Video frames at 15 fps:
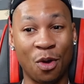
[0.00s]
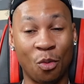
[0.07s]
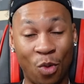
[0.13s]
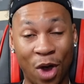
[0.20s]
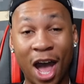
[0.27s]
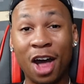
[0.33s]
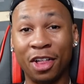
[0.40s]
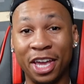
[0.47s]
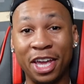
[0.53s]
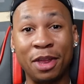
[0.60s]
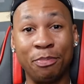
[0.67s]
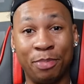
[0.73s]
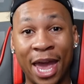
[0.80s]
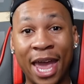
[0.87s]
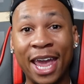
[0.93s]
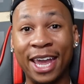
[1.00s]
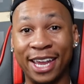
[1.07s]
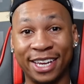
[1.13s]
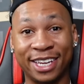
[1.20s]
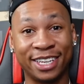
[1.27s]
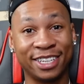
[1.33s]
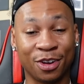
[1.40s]
while in
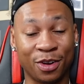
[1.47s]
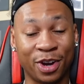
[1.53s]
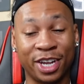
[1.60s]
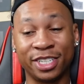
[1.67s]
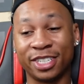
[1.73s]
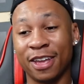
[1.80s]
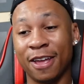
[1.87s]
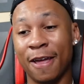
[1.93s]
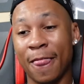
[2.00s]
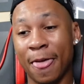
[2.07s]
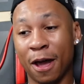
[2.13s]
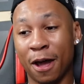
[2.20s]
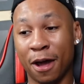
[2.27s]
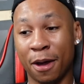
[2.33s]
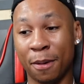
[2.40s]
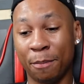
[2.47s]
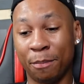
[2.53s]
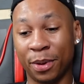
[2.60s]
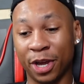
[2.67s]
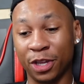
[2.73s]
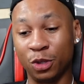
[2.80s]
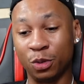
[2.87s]
pain. Crazy.
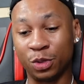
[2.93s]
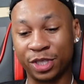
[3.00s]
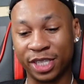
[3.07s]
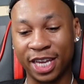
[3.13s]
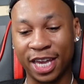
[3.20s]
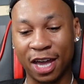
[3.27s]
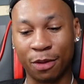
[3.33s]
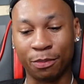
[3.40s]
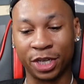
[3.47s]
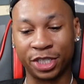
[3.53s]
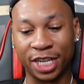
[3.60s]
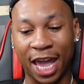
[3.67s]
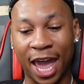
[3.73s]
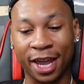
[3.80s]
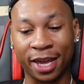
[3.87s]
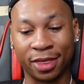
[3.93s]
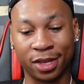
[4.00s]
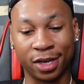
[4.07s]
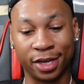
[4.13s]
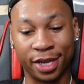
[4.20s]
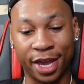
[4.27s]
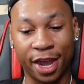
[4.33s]
But you see how much
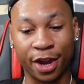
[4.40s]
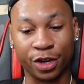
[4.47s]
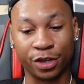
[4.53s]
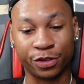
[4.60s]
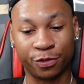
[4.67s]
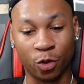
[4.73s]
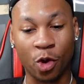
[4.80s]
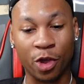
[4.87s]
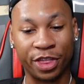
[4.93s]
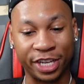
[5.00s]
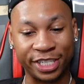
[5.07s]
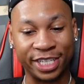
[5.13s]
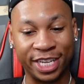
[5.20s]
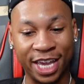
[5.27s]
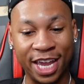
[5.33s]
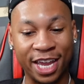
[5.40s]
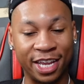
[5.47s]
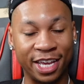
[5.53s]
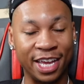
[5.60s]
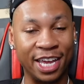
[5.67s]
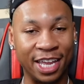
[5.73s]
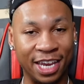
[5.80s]
Agatha cares for this
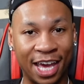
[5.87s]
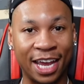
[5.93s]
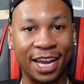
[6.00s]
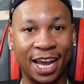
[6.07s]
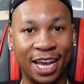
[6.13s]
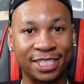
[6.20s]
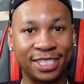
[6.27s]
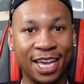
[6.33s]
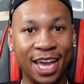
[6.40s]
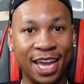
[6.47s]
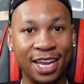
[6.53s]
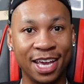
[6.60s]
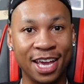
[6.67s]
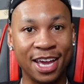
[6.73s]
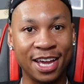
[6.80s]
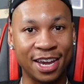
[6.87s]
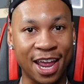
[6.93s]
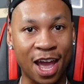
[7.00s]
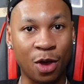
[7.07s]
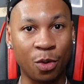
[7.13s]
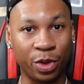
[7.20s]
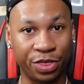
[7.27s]
kid. And like I said,
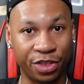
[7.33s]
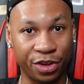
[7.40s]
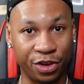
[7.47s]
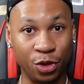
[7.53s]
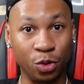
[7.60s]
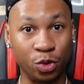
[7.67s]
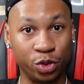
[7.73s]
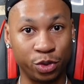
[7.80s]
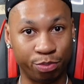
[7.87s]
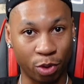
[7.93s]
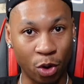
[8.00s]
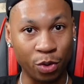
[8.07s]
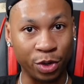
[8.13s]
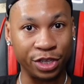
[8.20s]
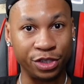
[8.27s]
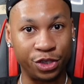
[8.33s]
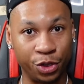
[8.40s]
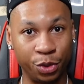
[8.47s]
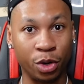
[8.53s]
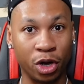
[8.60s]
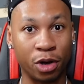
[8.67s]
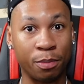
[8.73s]
now with the news broken
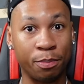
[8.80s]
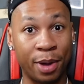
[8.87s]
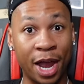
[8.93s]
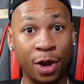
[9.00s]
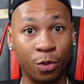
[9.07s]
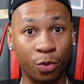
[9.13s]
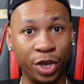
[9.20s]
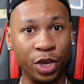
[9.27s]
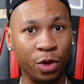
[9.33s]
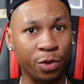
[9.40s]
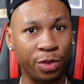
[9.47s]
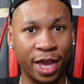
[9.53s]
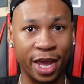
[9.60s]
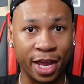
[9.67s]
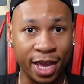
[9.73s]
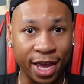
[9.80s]
to her by Rio that,